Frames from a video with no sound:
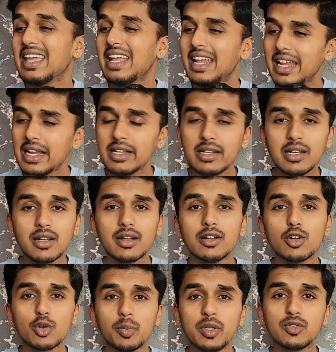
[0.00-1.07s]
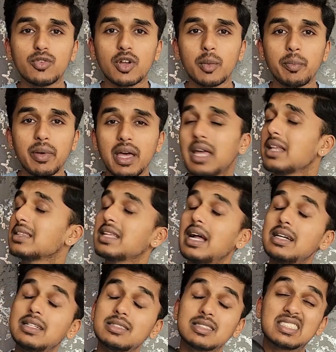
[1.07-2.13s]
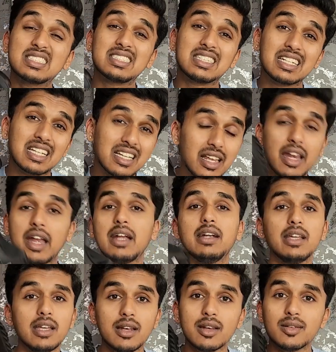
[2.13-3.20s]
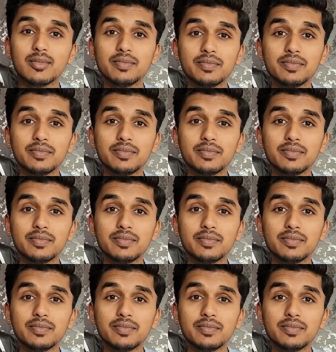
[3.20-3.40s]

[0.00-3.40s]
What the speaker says: 1,800 rupees for a pair, that is a great deal.